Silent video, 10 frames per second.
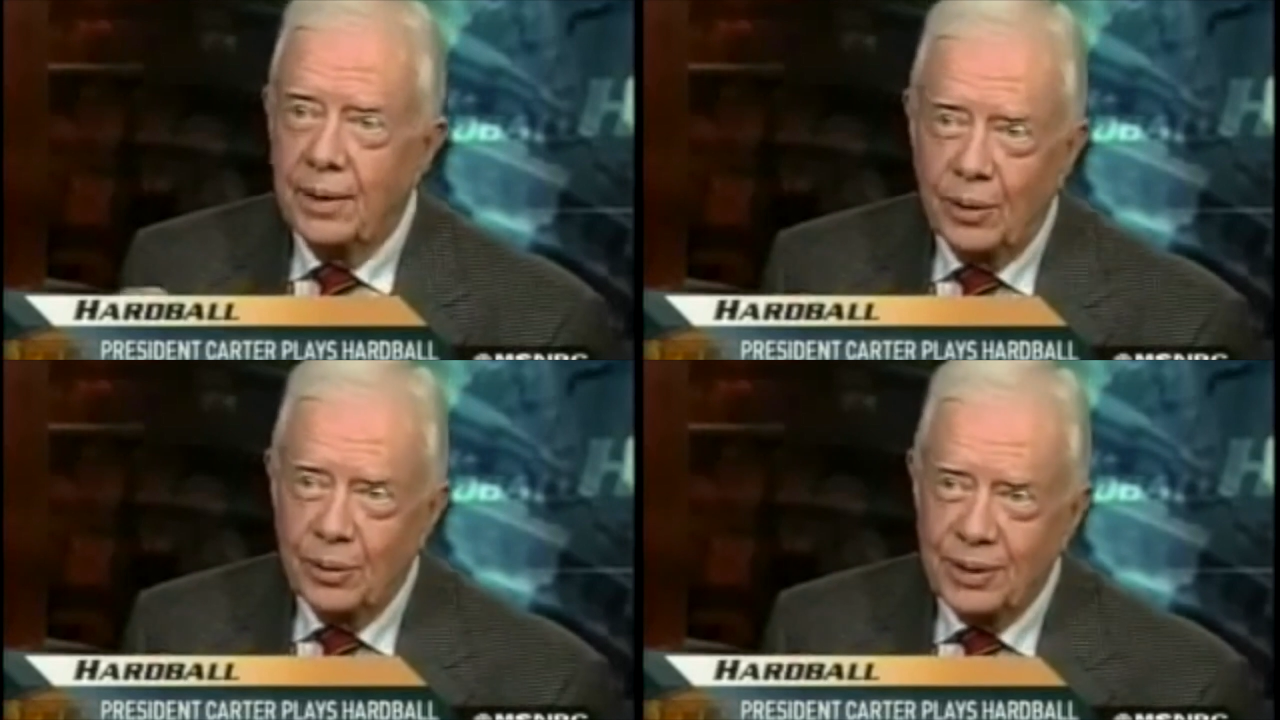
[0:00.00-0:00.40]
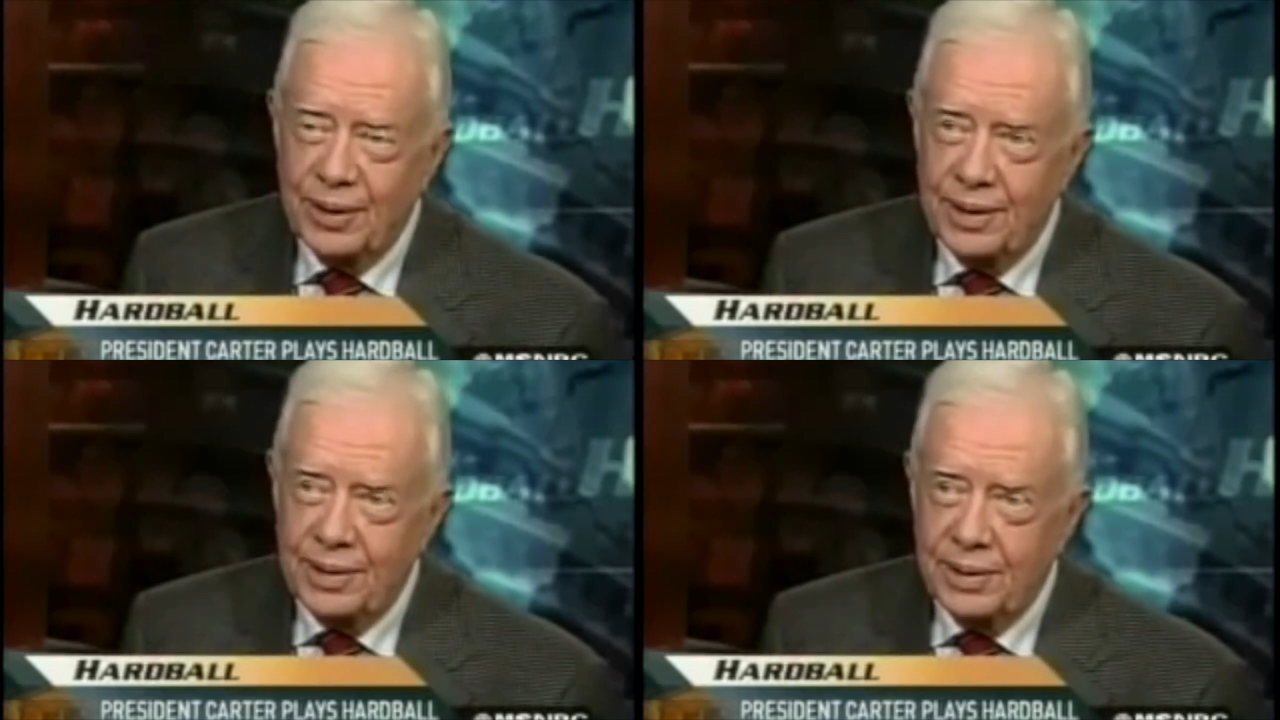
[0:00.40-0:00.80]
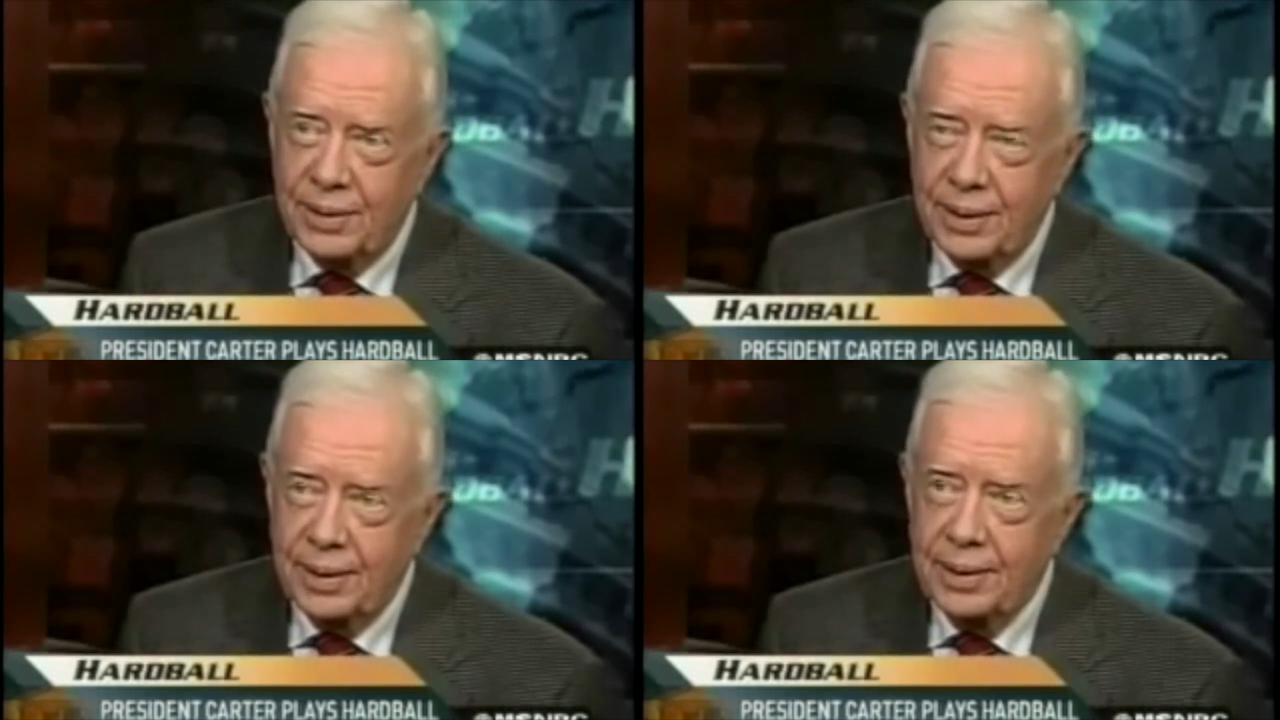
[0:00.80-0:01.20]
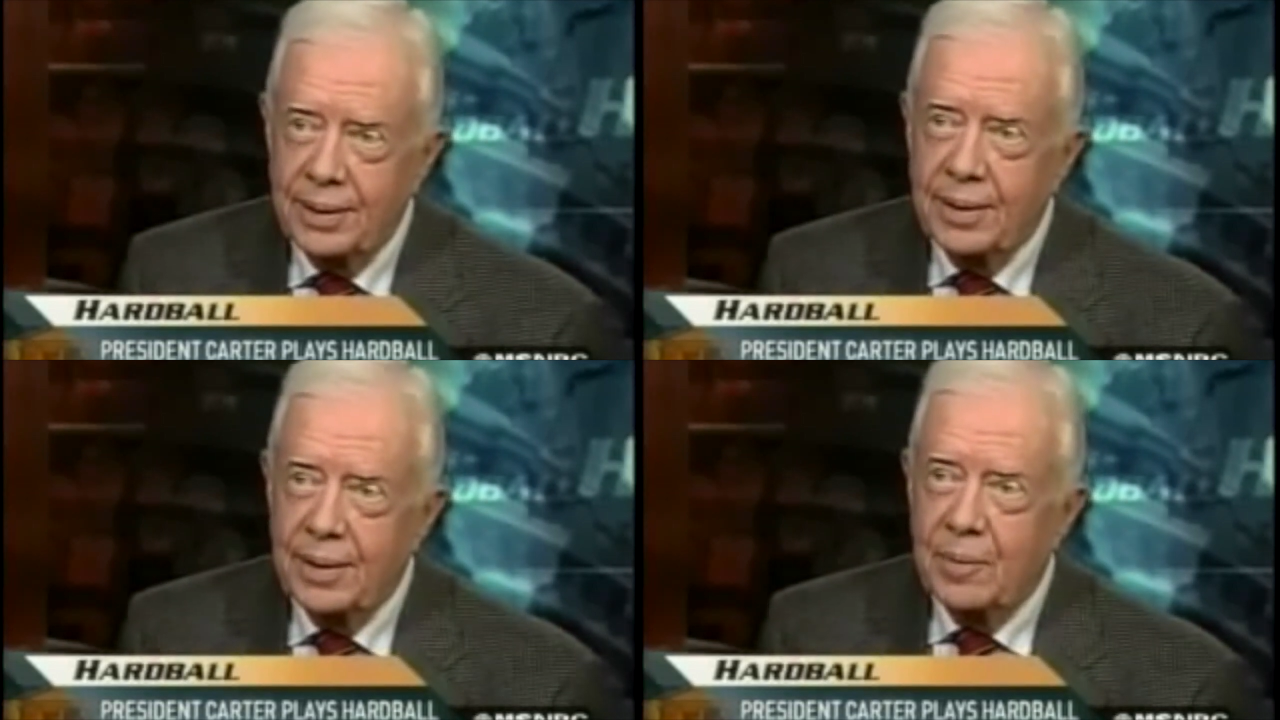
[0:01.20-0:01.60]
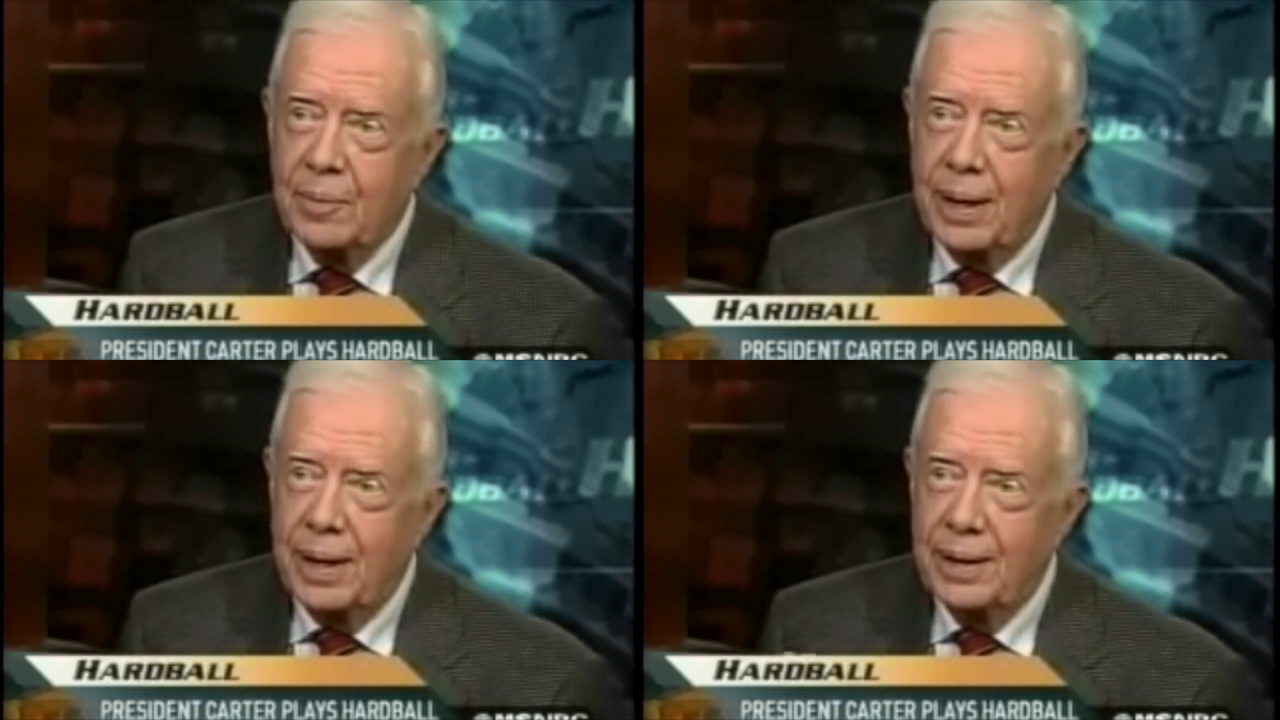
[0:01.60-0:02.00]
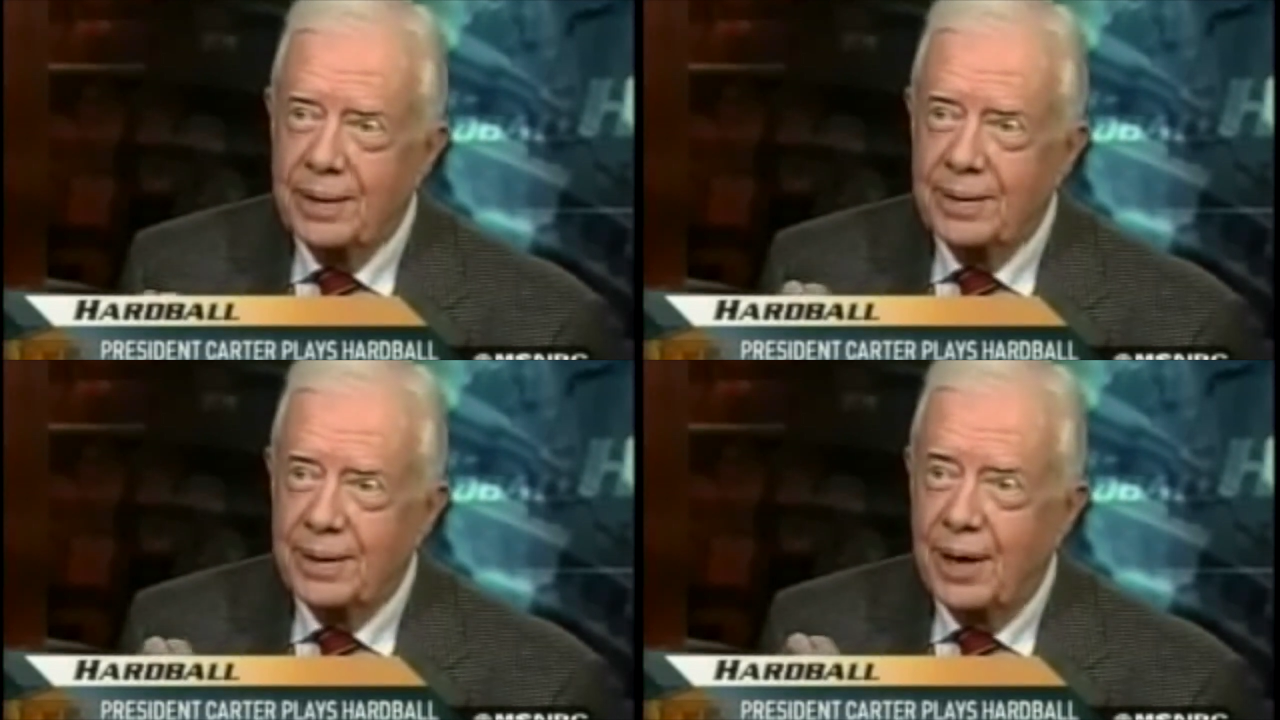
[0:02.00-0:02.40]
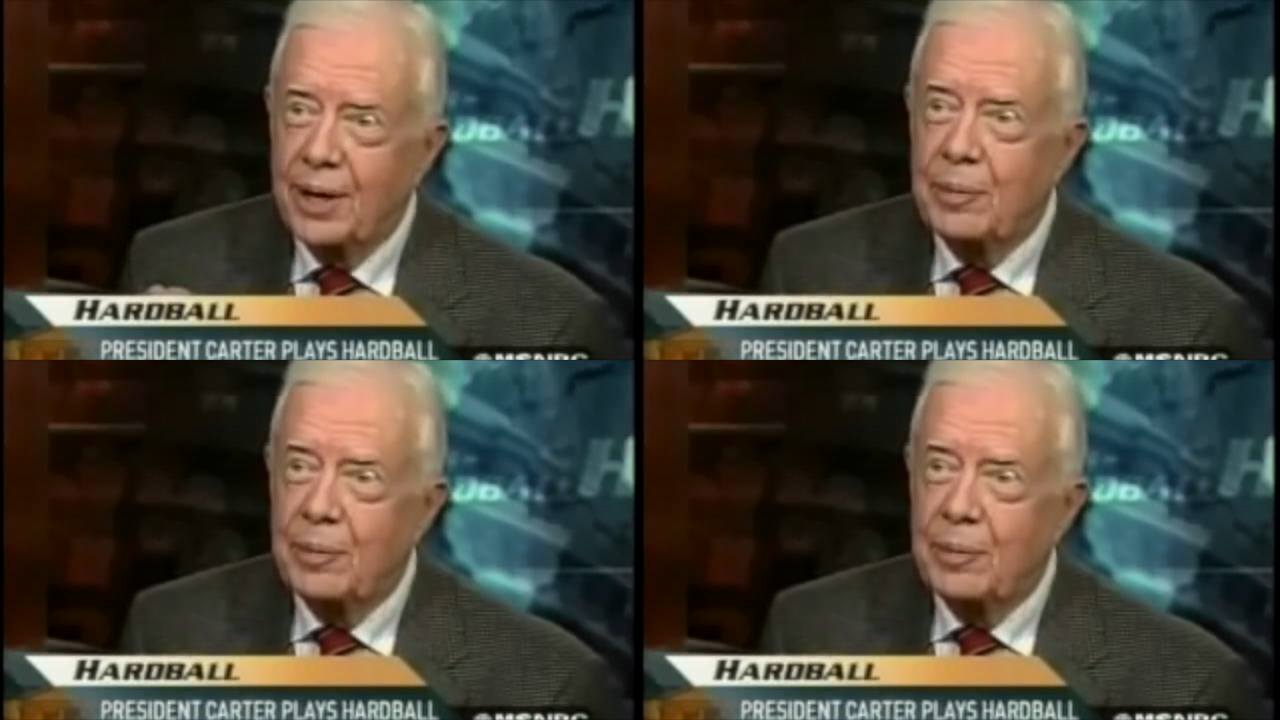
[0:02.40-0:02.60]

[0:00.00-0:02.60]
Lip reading: In their own territory, by